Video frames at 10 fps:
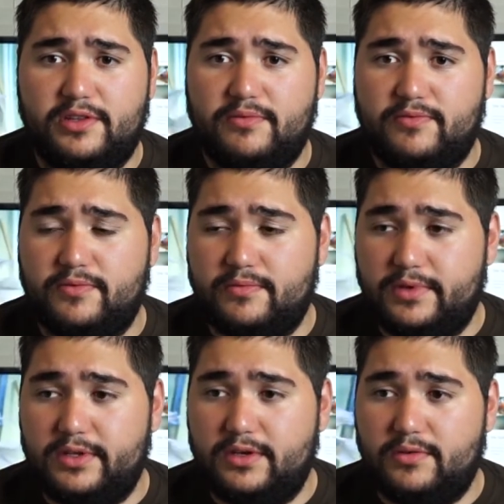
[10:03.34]
in,
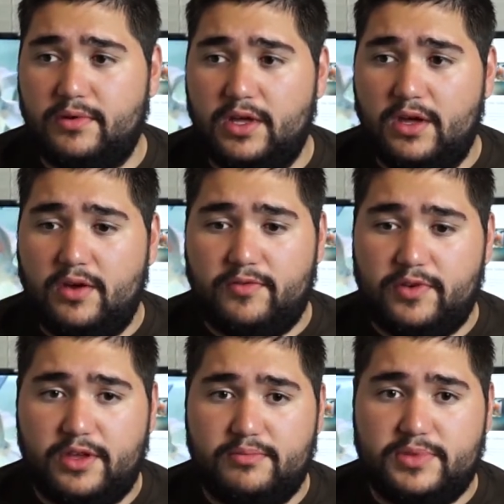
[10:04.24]
for
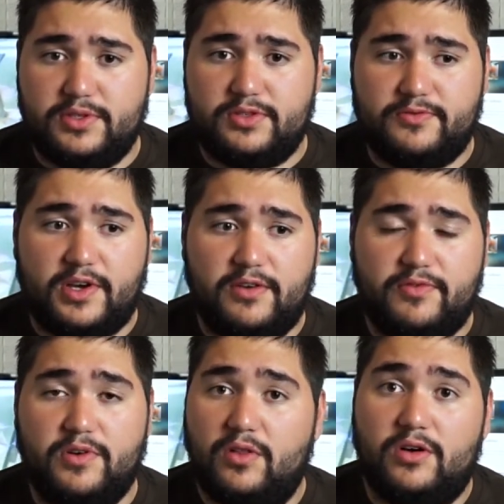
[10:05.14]
them to survive
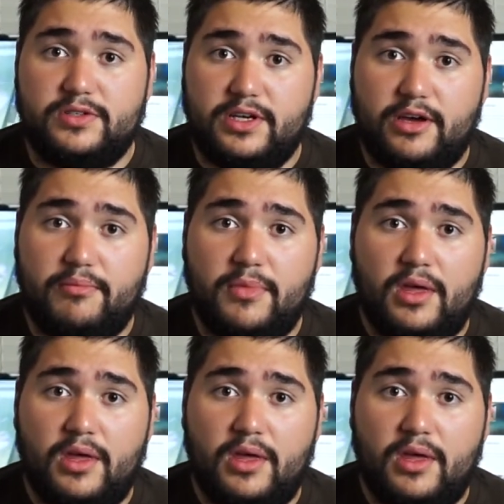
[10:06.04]
for a long time.